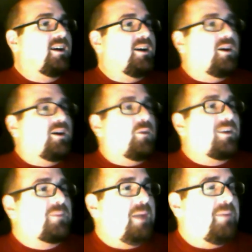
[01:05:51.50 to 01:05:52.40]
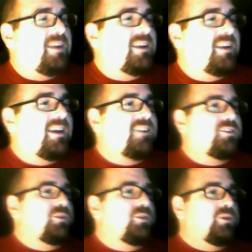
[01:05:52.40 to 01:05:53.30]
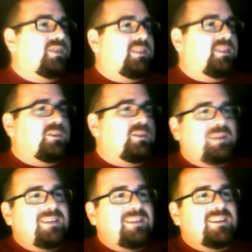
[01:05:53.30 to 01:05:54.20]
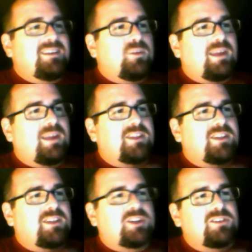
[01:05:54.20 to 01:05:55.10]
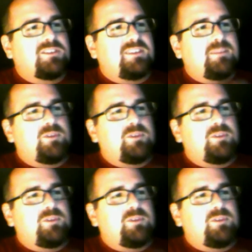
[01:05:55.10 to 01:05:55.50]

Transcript: What is my opinion as to the reason why the Chargers seem